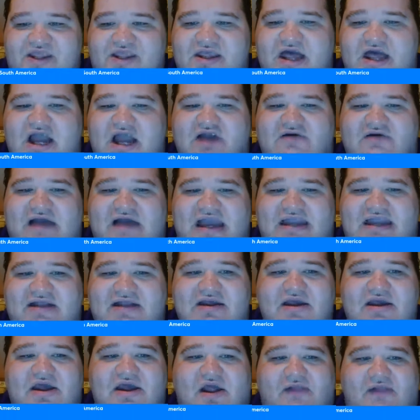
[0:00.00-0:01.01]
All right,
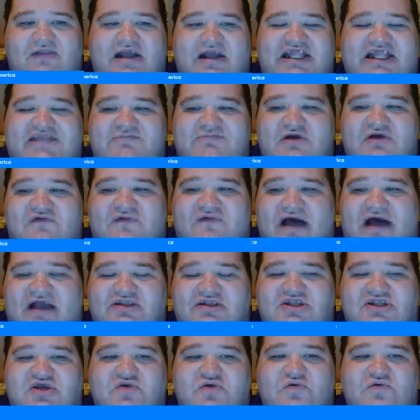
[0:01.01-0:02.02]
let's move
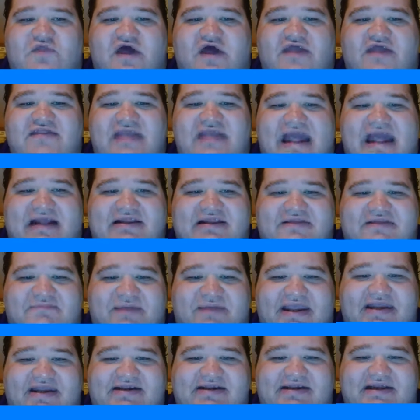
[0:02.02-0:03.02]
on to the next
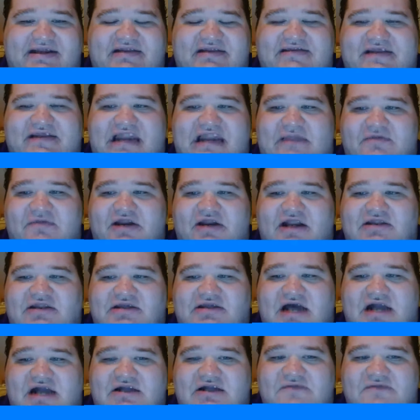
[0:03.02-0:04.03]
species that I'm going to talk